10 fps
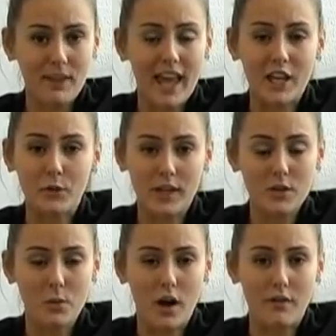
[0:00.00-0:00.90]
And in grade
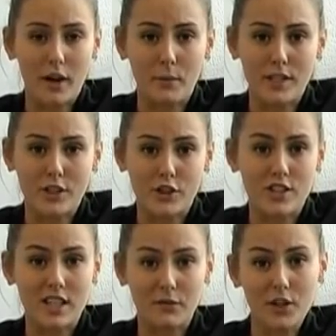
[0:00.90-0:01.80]
12, I
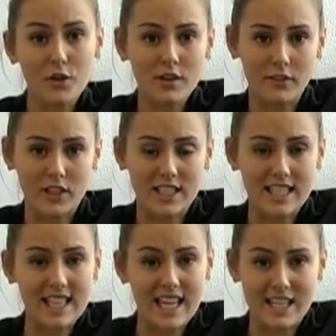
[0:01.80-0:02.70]
researched different
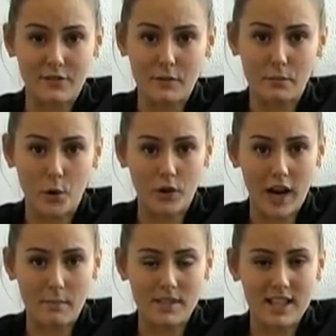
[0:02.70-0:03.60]
universities and different
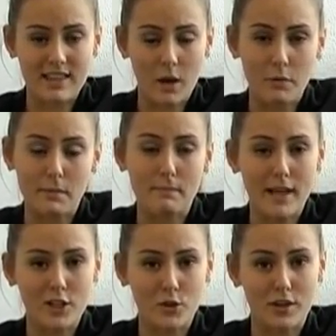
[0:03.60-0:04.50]
programs that would be
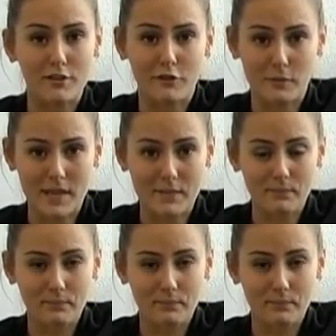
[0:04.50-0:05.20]
best suited for me.